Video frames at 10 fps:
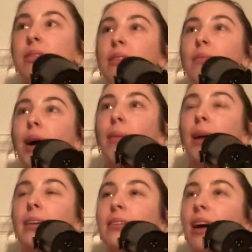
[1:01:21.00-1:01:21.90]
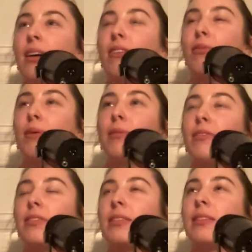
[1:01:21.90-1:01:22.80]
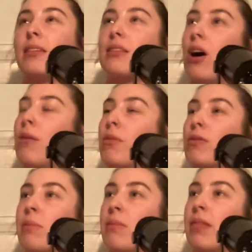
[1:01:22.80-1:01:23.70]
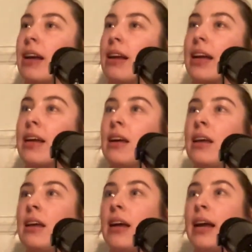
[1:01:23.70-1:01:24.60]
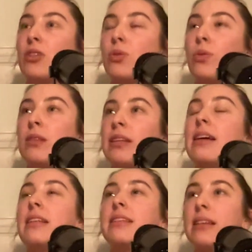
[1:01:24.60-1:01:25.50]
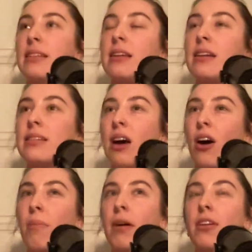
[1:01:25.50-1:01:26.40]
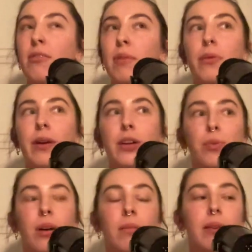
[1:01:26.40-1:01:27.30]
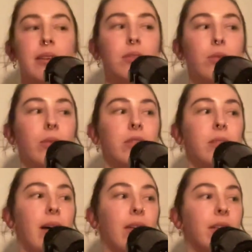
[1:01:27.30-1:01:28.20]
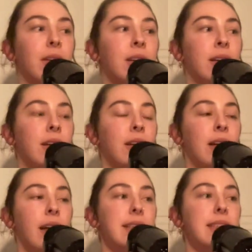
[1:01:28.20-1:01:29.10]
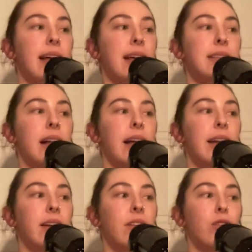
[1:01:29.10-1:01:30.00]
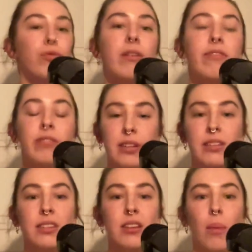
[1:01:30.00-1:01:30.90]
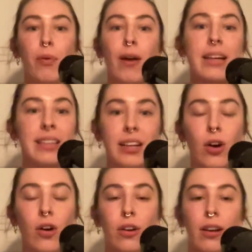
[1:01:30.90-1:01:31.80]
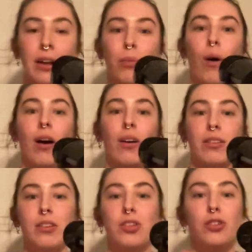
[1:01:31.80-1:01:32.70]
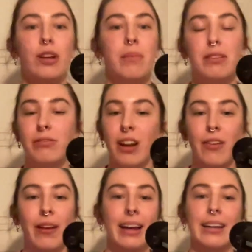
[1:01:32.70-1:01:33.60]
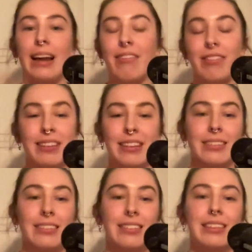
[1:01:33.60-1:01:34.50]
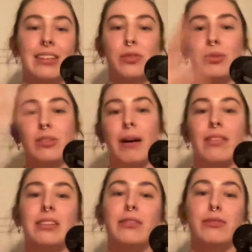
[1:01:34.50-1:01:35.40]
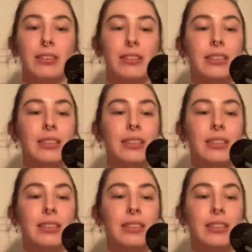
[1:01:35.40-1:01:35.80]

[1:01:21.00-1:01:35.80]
in the Bible, I can't remember if it's in a psalm or something, like it talks, it's in a psalm, I don't remember which one, but it talks about, it says like the rivers are praising God, like while the stream is flowing and everything. And it talks about the different